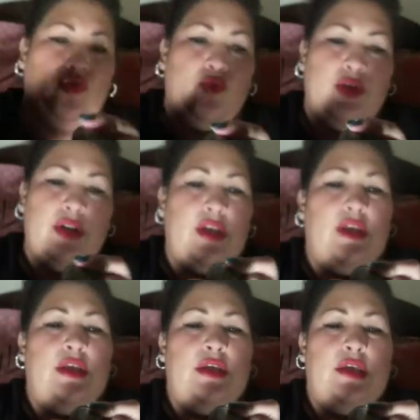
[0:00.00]
one
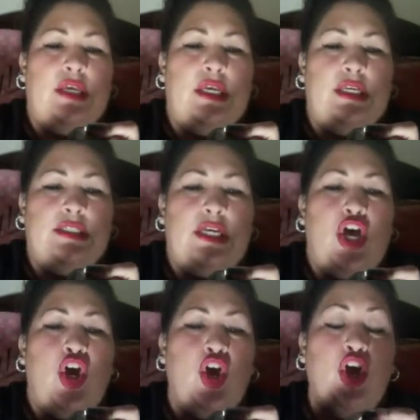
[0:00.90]
is
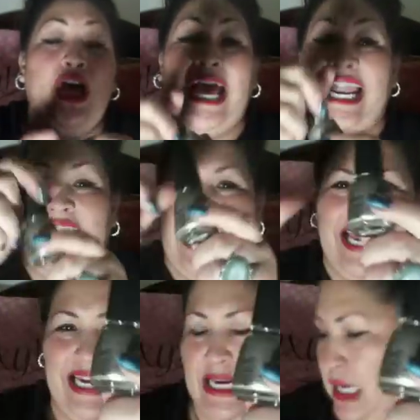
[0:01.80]
Hook and
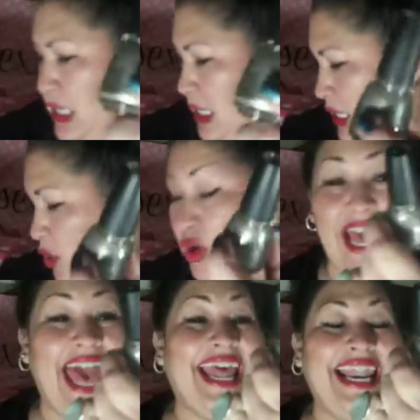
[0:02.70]
Line,
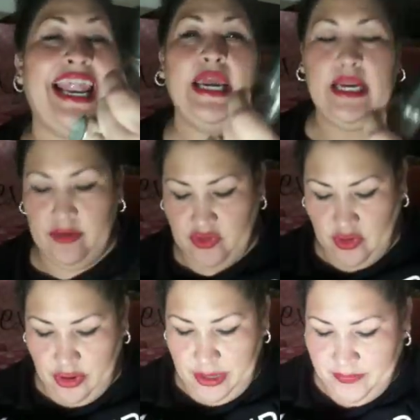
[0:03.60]

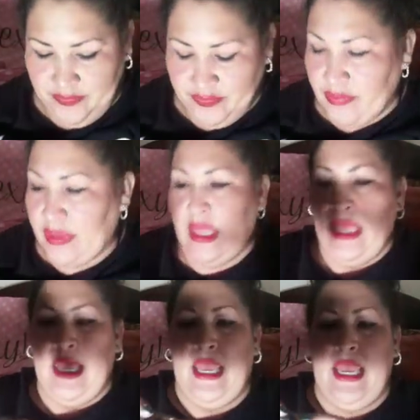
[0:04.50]
sorry.
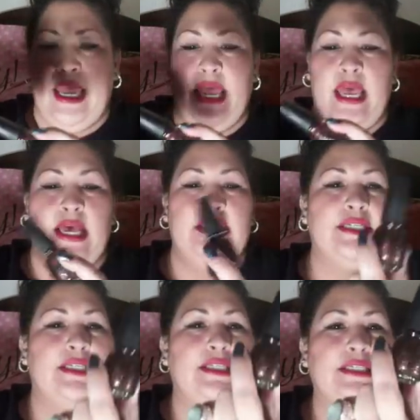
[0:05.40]
And this